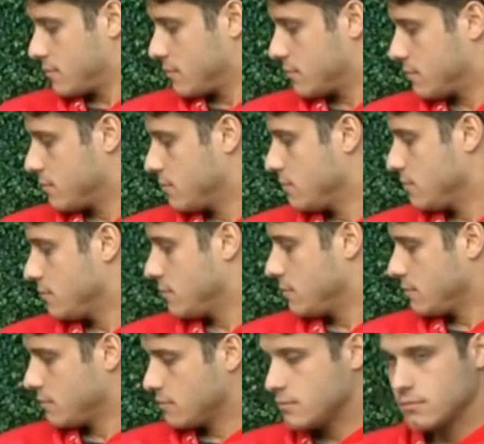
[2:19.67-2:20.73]
Cody. No,
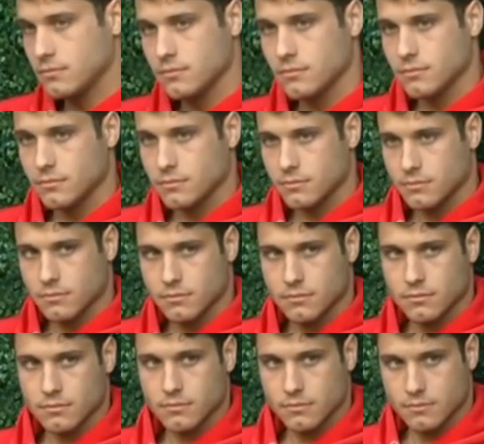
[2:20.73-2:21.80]
nah, yeah, Cody. Cody
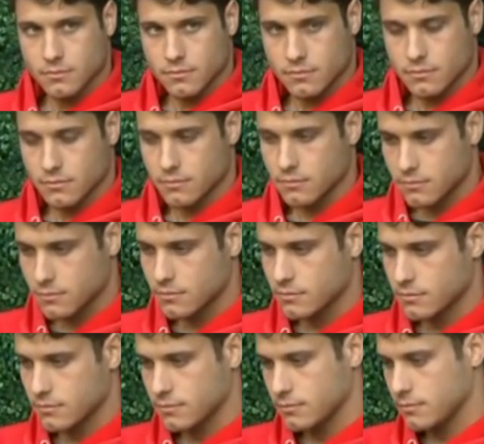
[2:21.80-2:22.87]
can pretty much get you
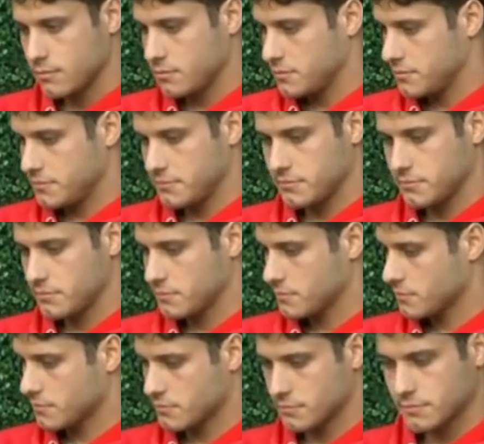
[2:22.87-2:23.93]
know.
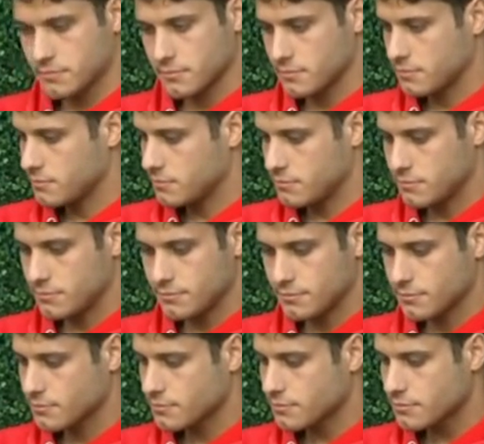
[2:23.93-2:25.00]
Cody can get what he, he
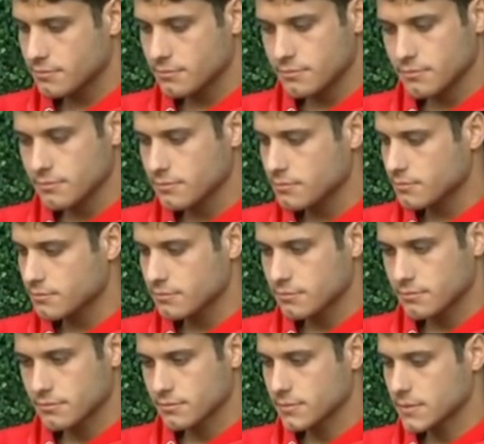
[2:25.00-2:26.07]
wants. He can get a lot. Cody
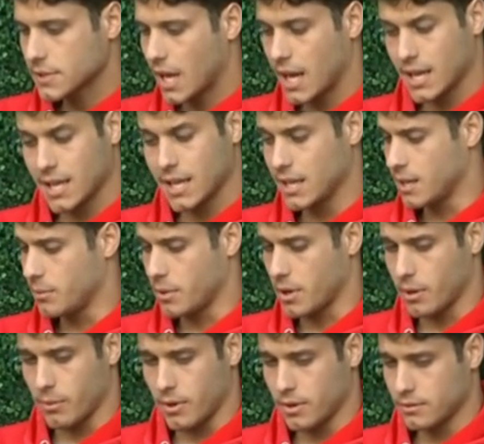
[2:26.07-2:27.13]
yeah. can get what he wants. I can't get what I
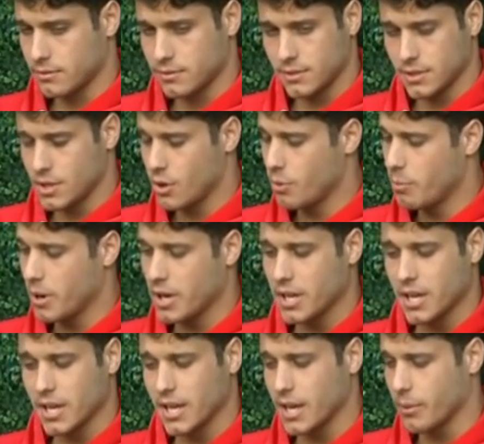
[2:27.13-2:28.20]
want. You bring nobody
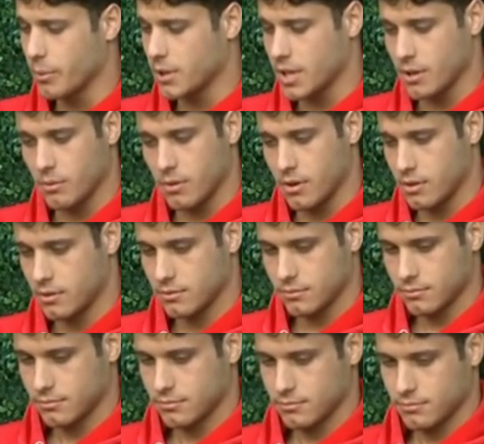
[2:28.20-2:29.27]
can get what they want. You
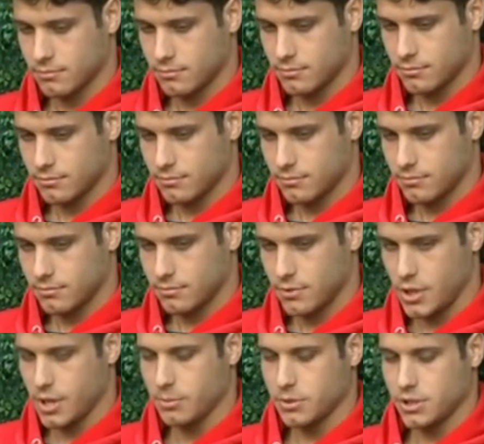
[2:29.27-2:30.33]
bring lots to the table. You
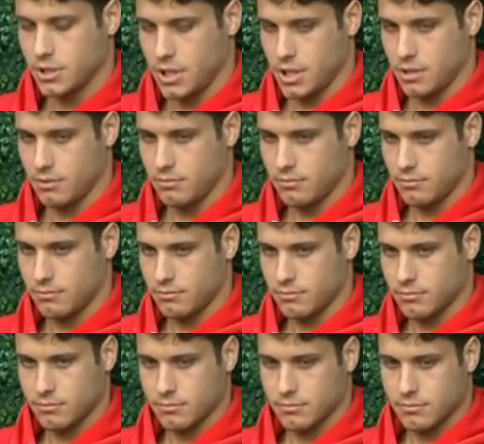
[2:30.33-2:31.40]
get what you need. Not only are
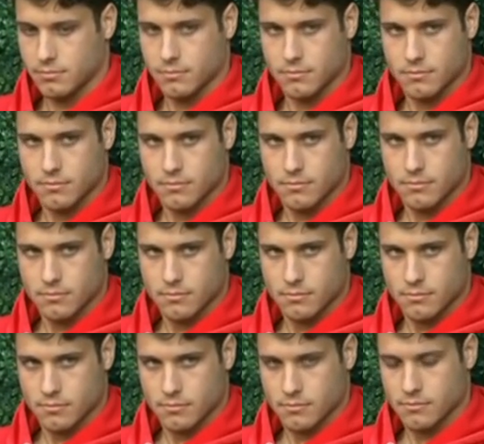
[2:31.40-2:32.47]
you are you
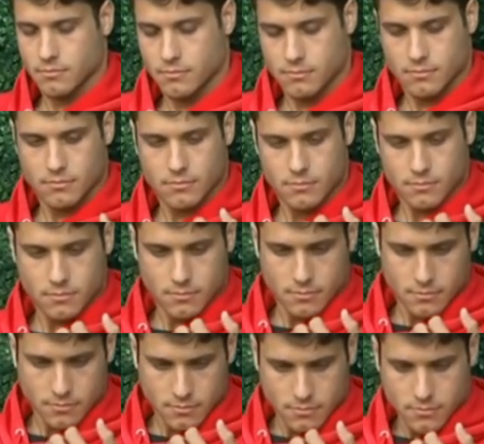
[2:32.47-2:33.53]
nice and attractive, but
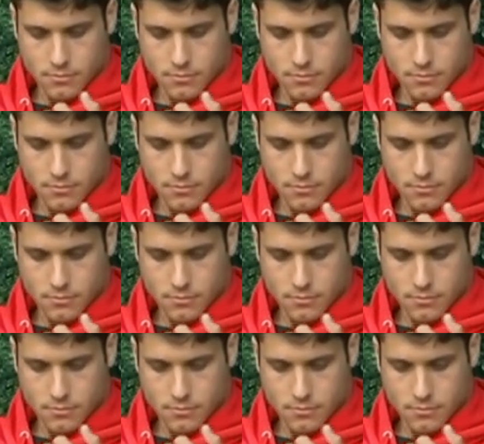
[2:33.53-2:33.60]
you're